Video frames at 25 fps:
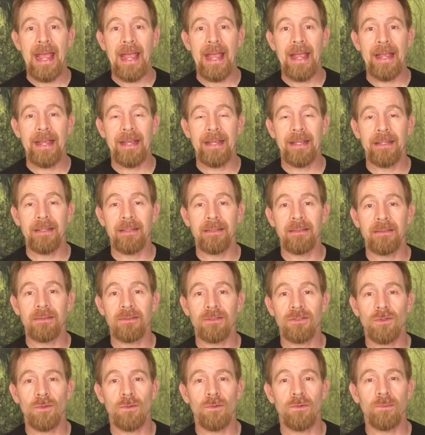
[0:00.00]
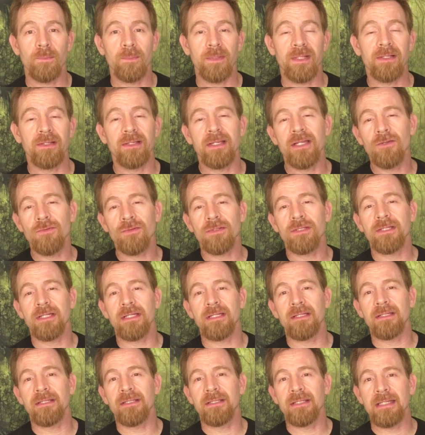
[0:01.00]
And so it'll be
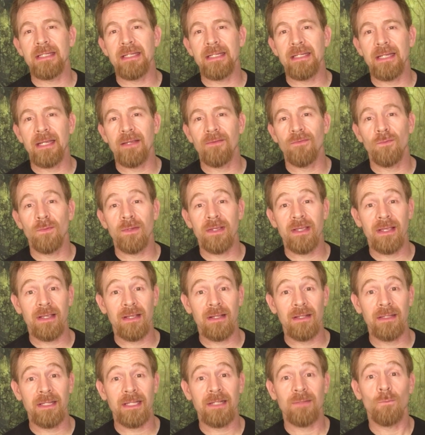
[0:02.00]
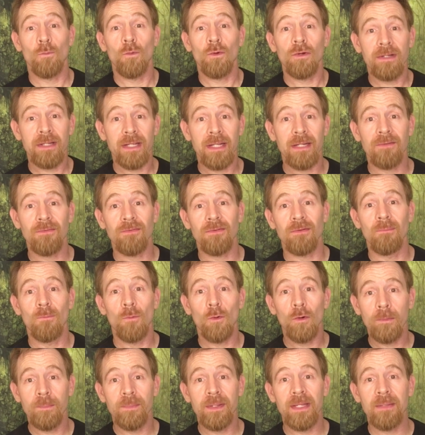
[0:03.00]
interesting to see if we can collect more data from
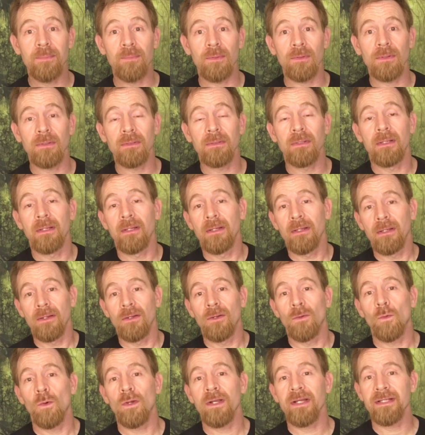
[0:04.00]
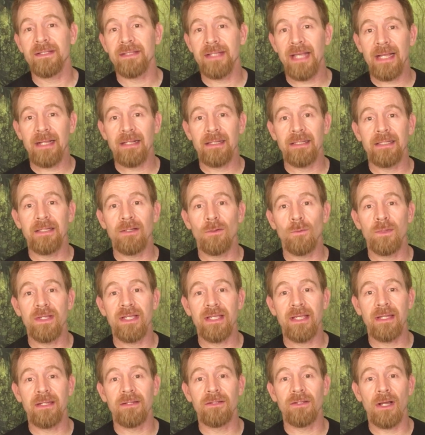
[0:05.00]
more people, what exactly we
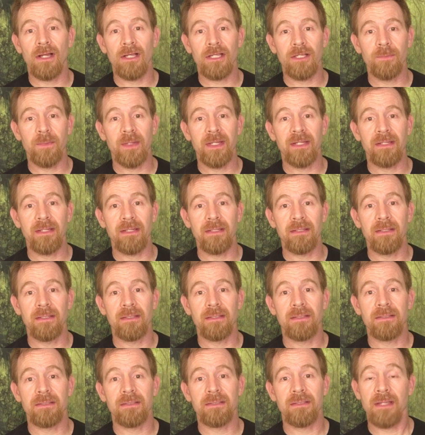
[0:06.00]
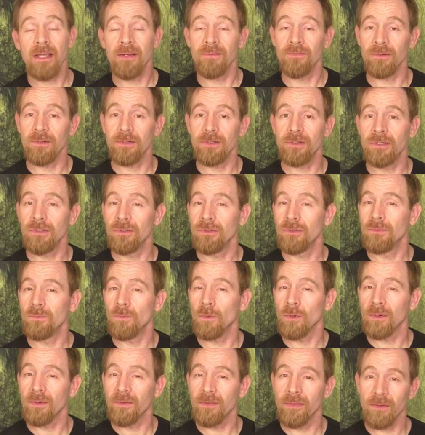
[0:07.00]
can document and discover to
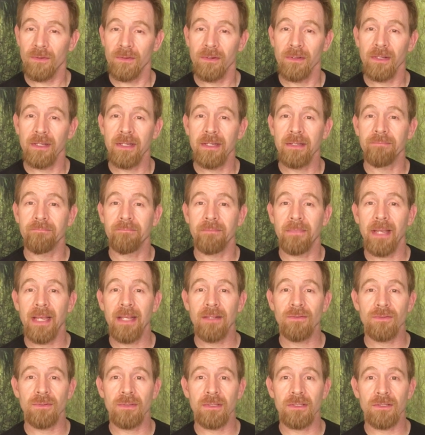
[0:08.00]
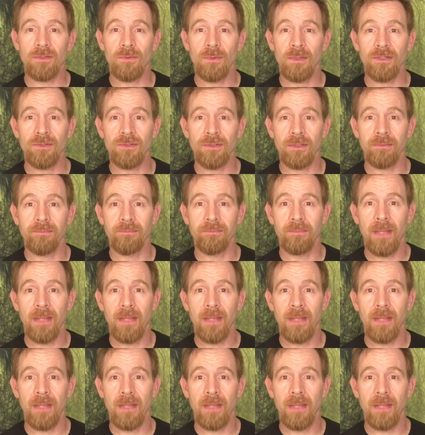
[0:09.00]
more thoroughly answer this question.